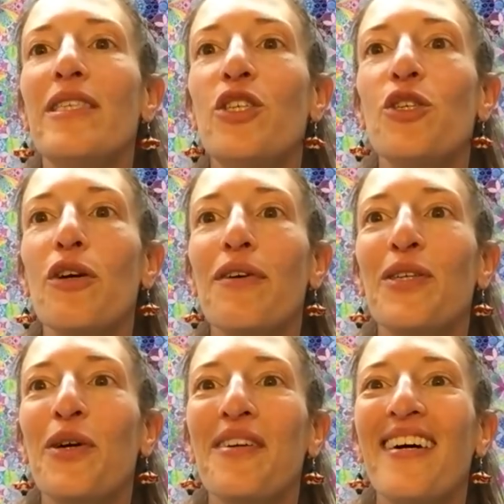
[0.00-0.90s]
dishes are
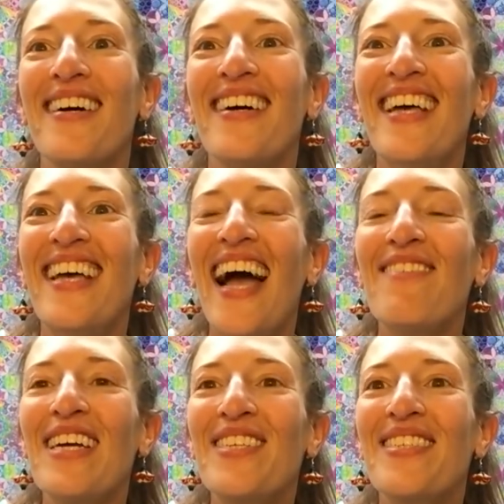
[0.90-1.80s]
eternal. And
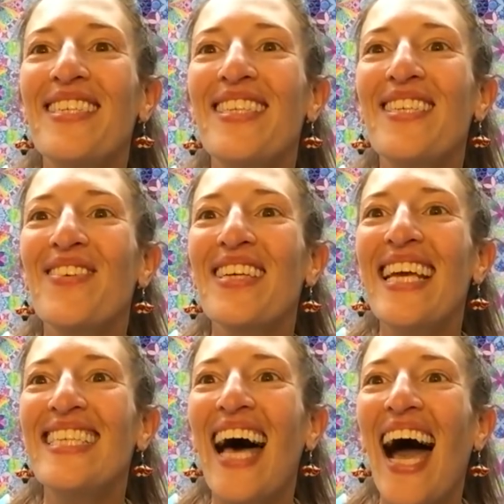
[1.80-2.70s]
Rachel says, this really
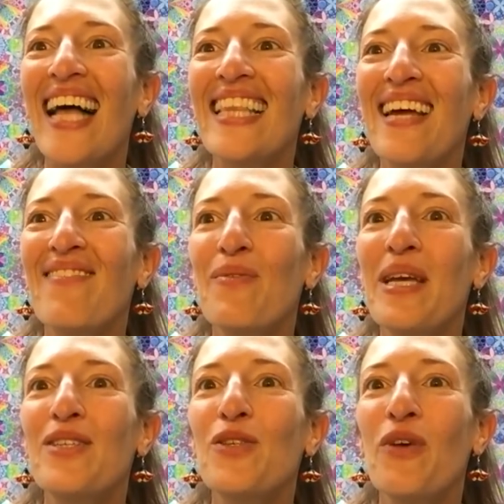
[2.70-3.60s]
is the highlight of the
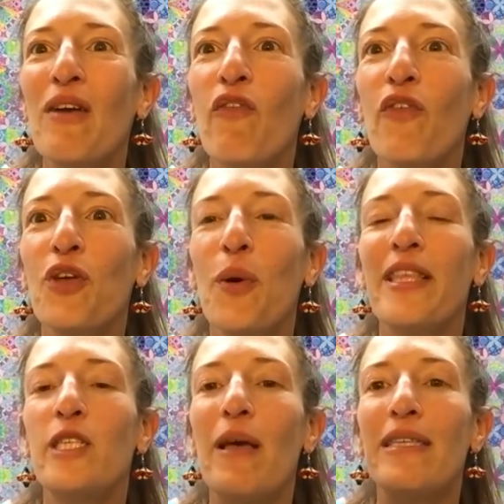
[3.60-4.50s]
week. So grateful for you in
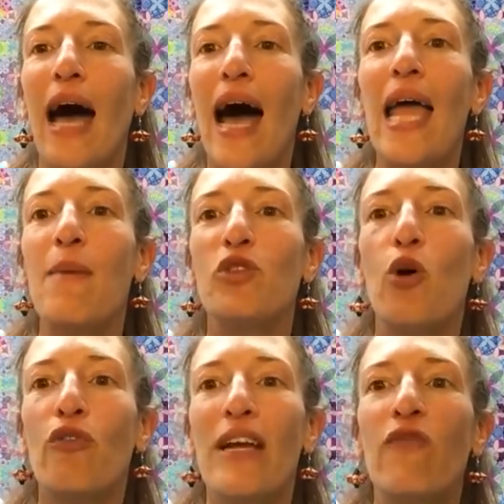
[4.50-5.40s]
this space. I am
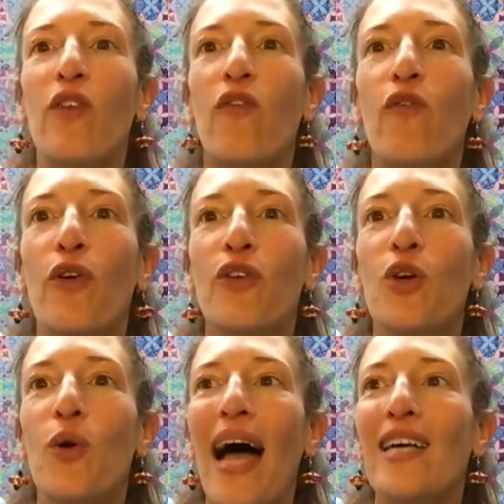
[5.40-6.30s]
so grateful for
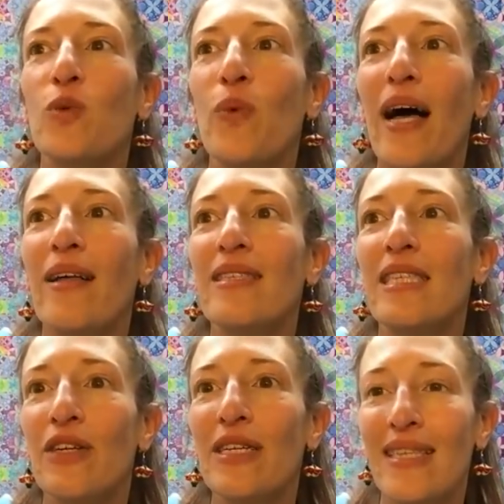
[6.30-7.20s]
you as well.
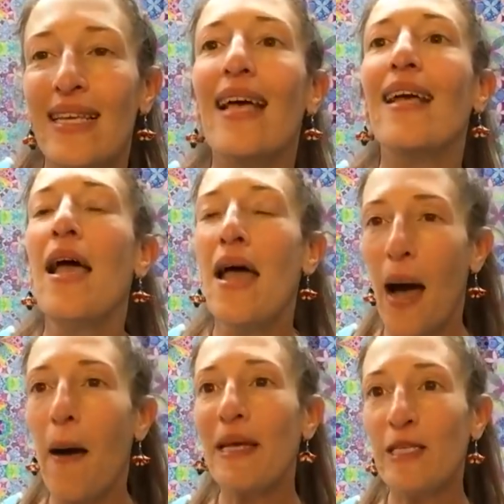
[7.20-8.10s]
Seriously, like
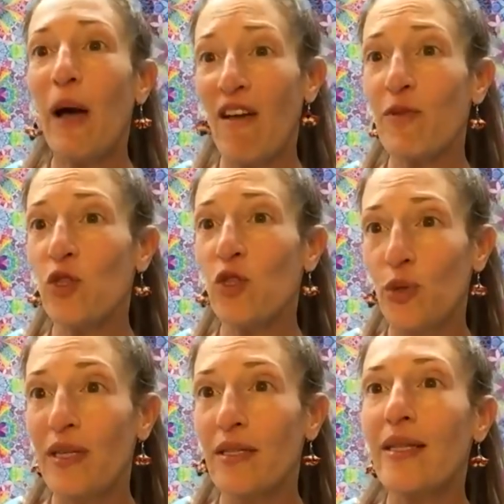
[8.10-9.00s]
I've been doing
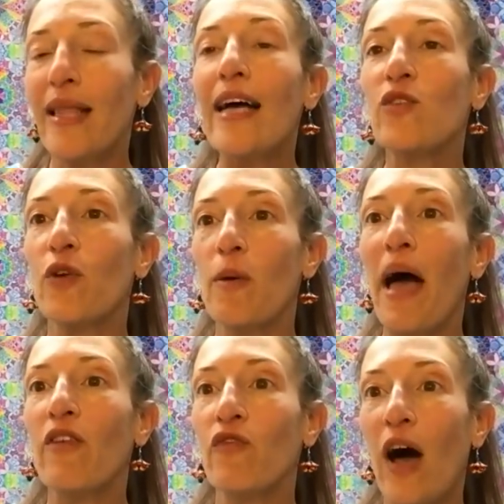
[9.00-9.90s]
this class for about
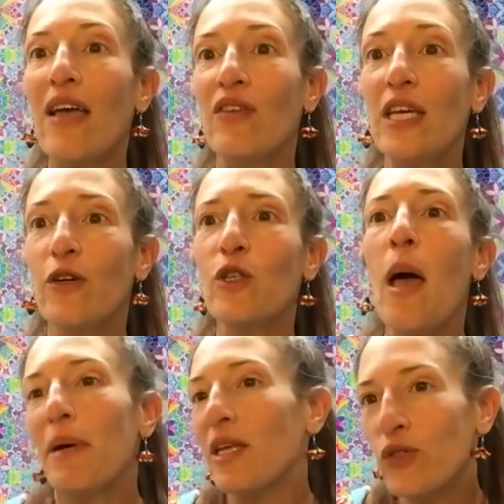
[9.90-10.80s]
5 years,
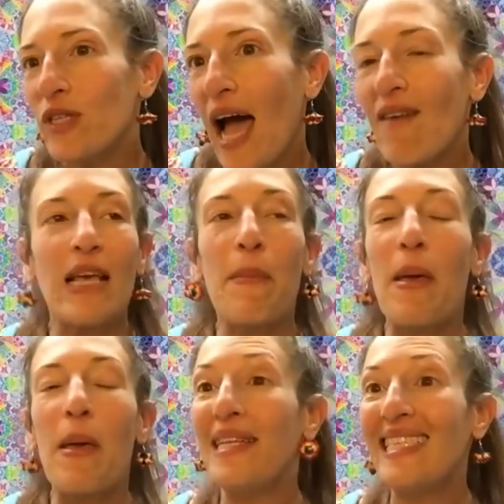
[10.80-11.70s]
but I used to have like maybe
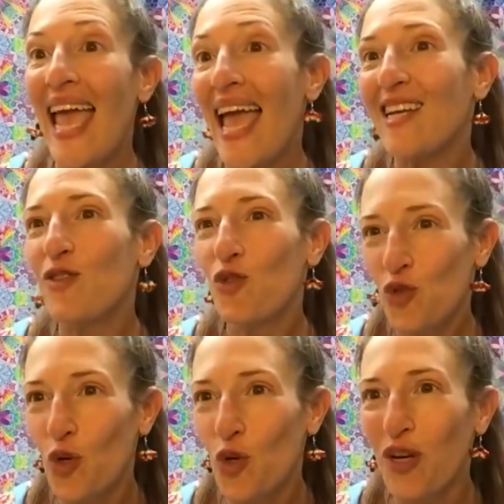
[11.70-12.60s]
10
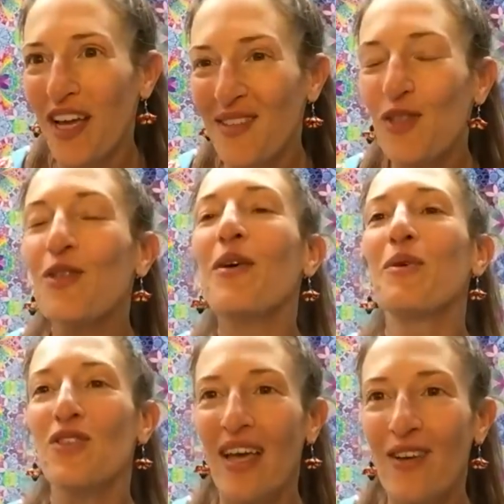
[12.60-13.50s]
students. You know, it was
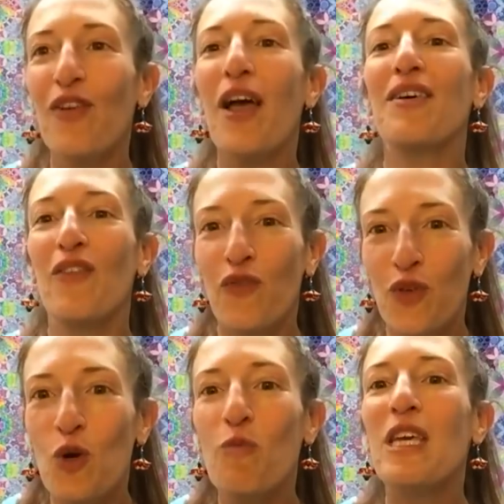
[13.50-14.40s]
like very
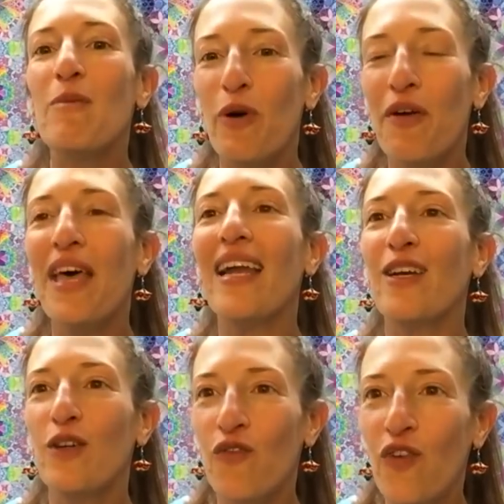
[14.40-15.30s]
few people that I
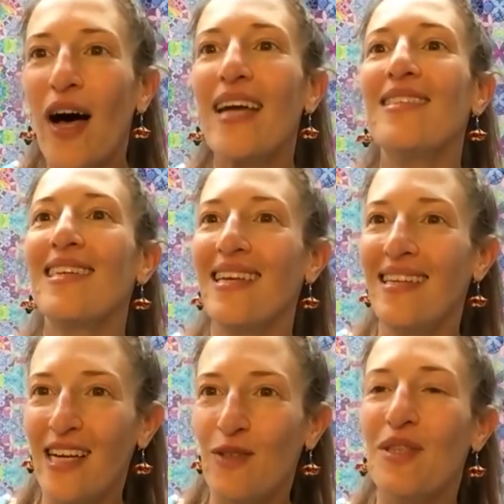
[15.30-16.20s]
could find to
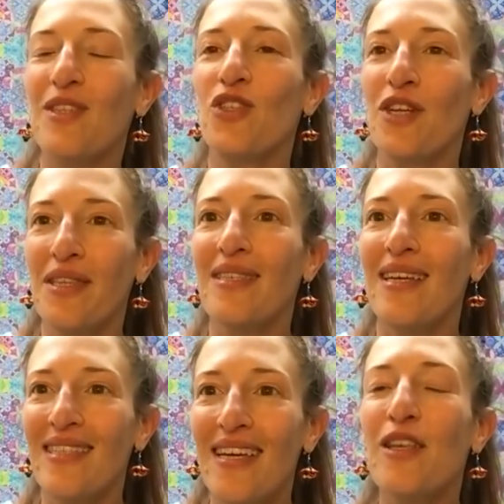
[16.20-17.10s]
connect with and share these
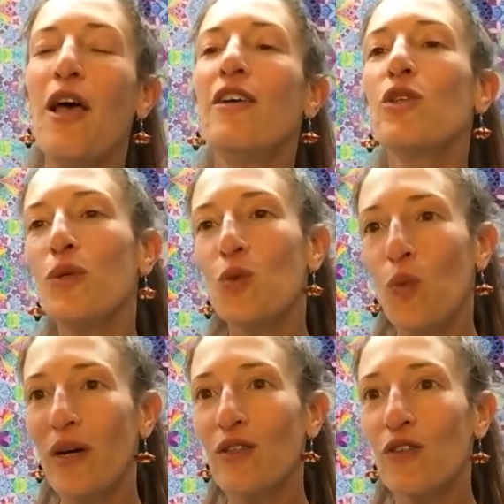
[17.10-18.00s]
ideas. So it's
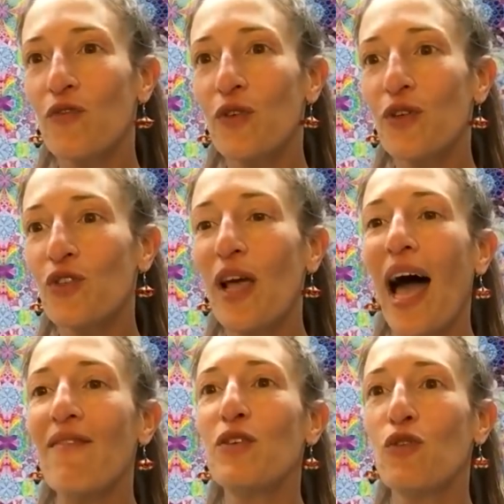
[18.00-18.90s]
wonderful to
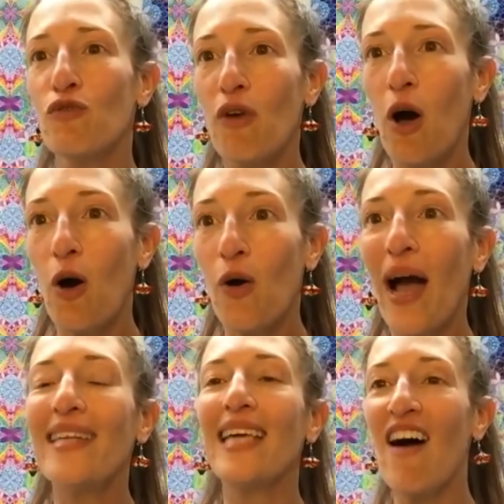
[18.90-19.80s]
have it grow
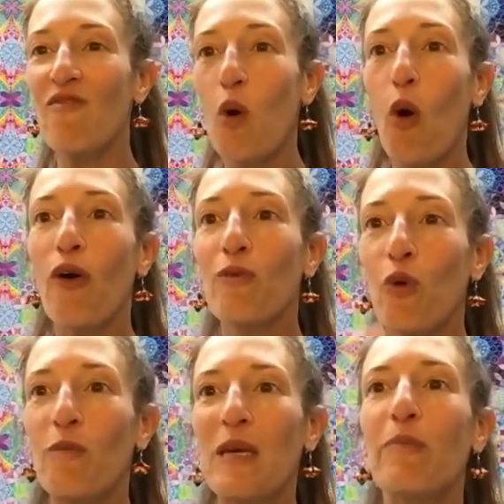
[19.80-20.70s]
and to have more and
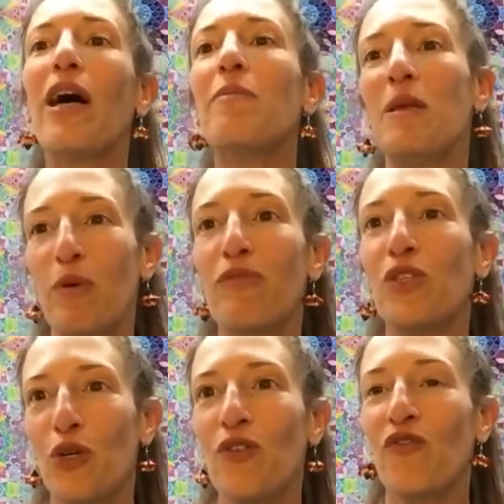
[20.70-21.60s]
more people, and people
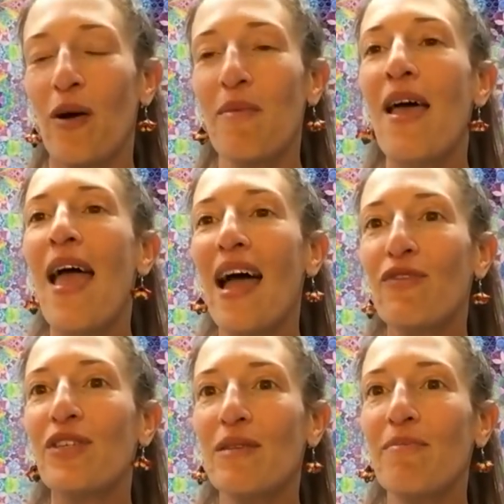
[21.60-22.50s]
return from
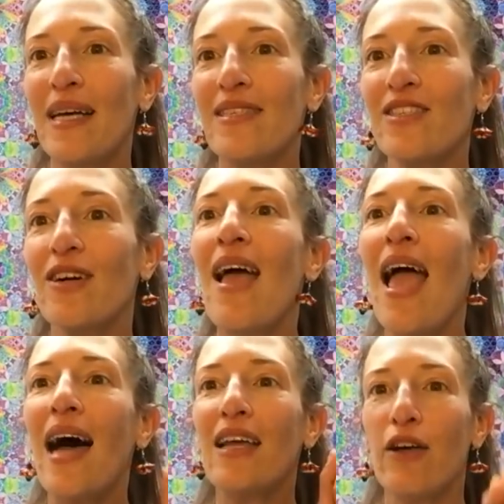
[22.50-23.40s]
every semester.
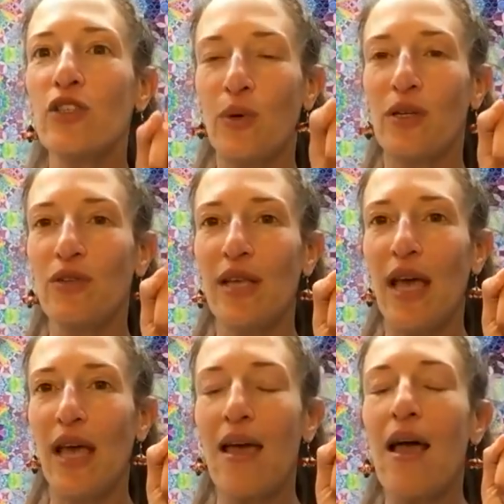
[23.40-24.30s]
And I also want to say,